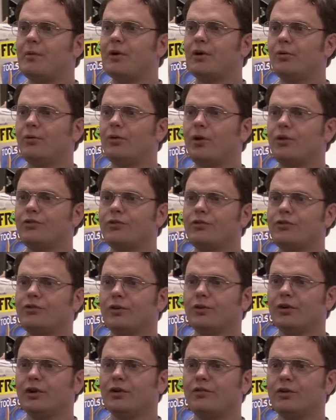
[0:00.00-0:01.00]
but roses
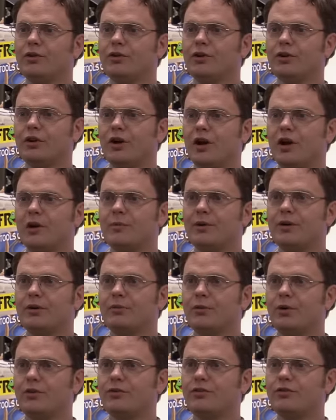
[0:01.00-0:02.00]
don't give you good karma.
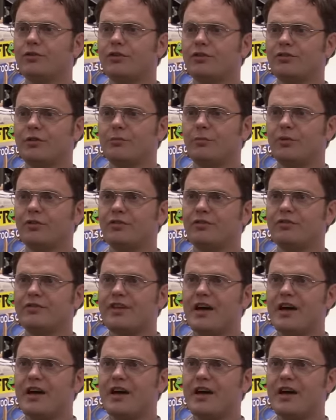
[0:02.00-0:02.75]
Roses are symbols of